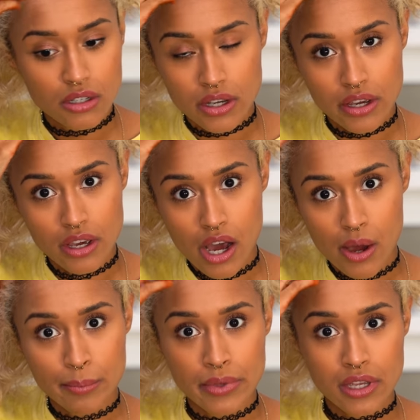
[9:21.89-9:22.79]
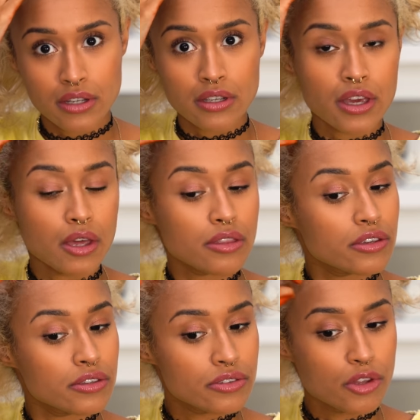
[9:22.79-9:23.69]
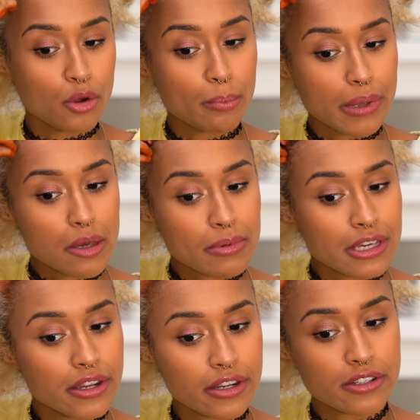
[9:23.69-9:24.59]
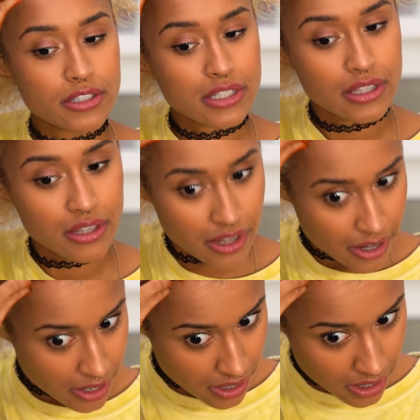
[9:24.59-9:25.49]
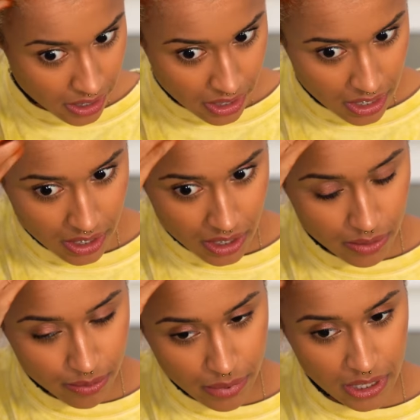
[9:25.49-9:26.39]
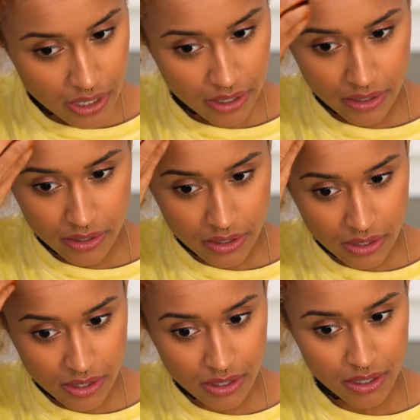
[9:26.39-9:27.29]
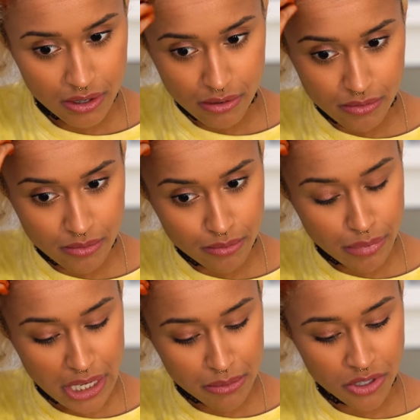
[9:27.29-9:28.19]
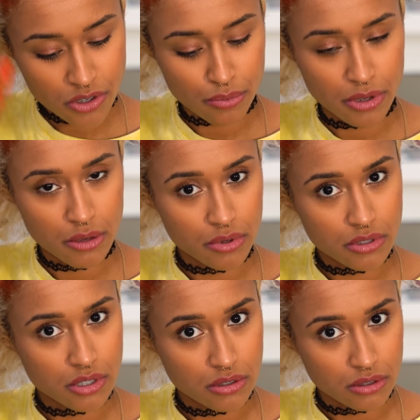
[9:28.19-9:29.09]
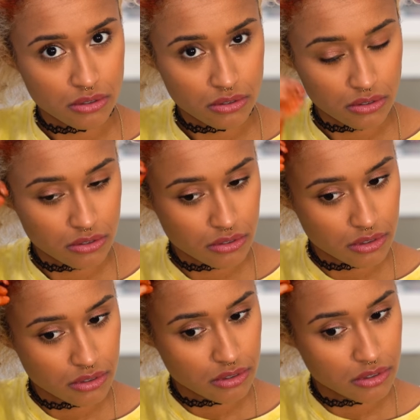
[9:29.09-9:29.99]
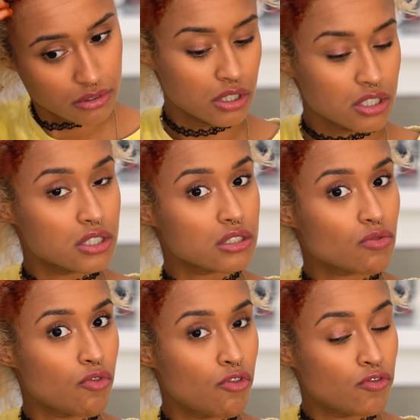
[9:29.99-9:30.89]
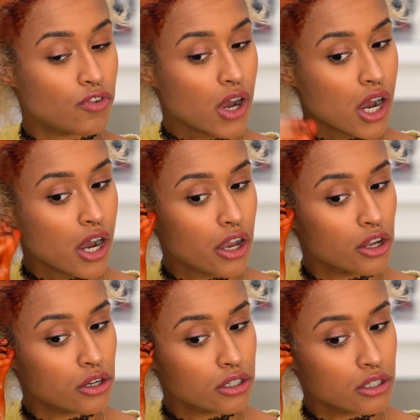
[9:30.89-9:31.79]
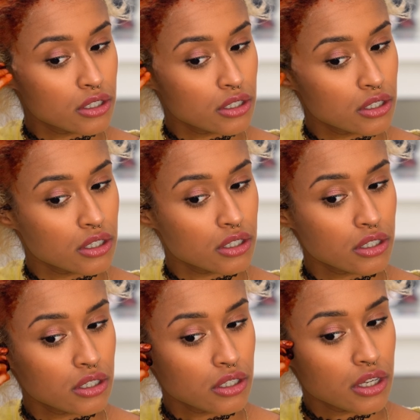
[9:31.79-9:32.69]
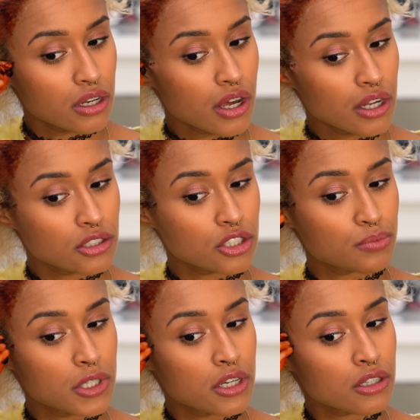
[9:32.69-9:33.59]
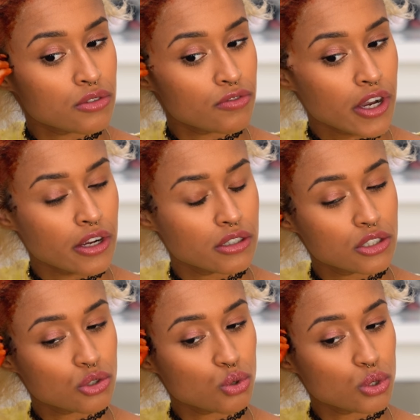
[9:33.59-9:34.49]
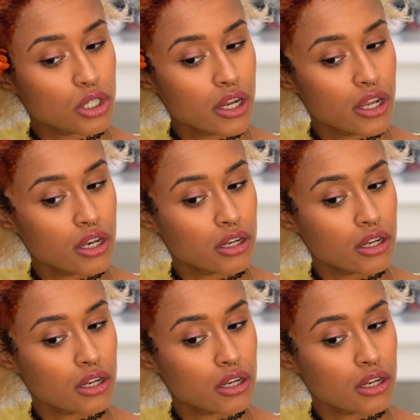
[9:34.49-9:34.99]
Okay, I'm gonna get these little baby hairs in there because babies are people too. This is fire. And not just because fire is orange.